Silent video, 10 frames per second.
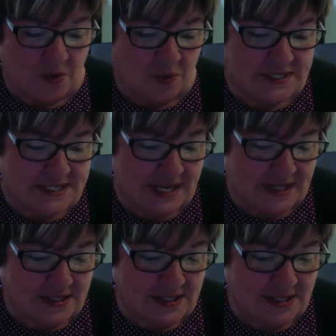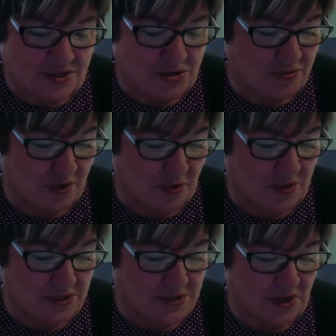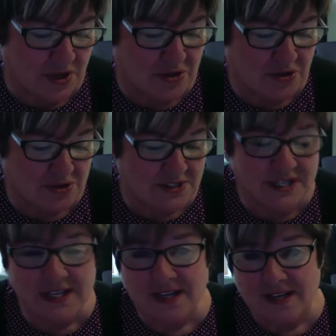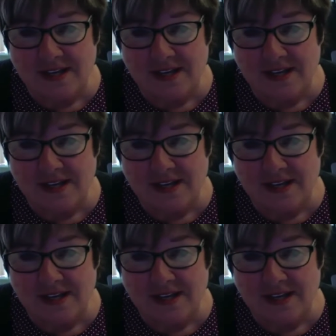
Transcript: We tend to focus on nursing